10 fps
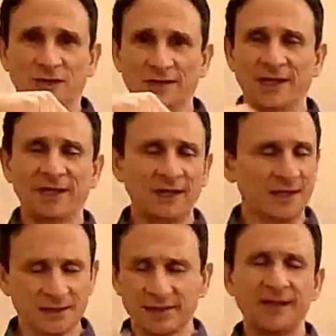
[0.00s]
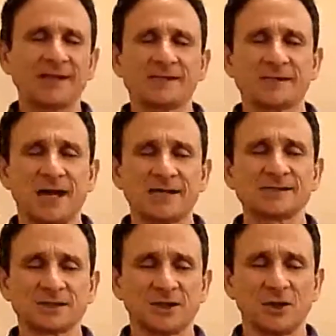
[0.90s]
like that. And Lynn had his eyes
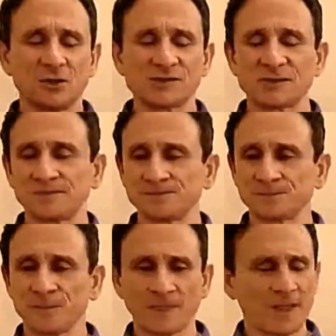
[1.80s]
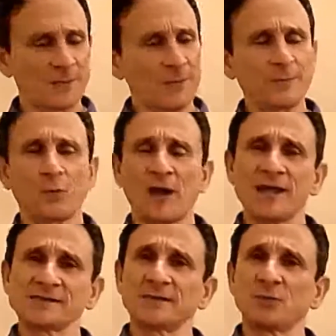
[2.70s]
closed, and people were
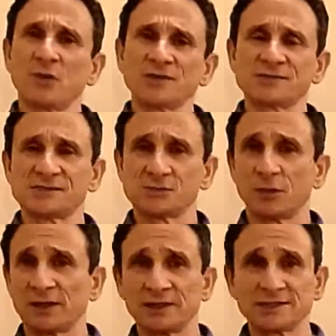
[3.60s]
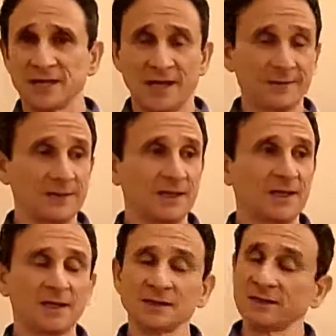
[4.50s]
asking questions one at a time, and
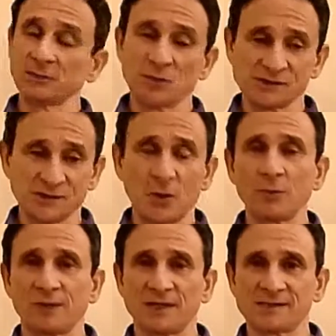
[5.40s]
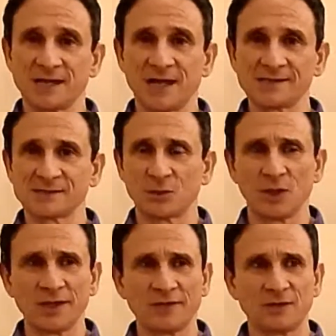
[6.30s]
Lynn wasn't opening his eyes, so
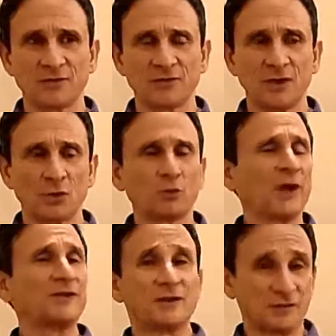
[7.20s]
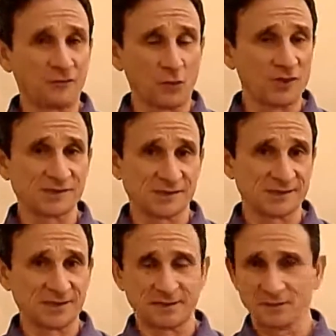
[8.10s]
while he could have read their voices,
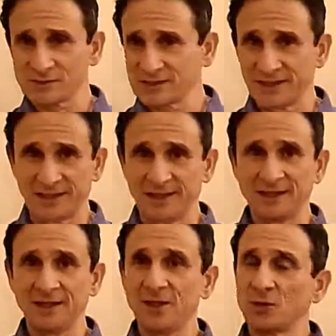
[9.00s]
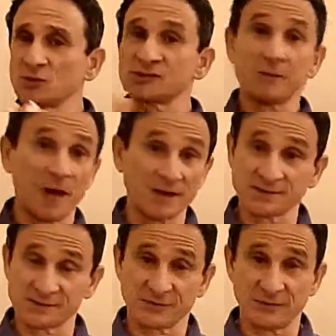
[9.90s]
he wasn't getting any
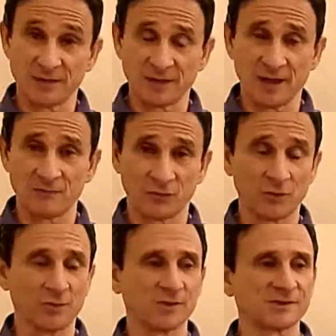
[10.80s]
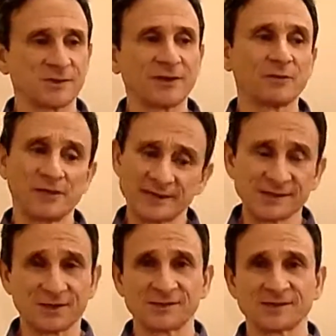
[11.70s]
responses from the nonverbal. So I thought, well, that's a
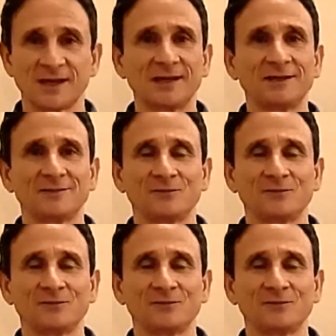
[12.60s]
good sign,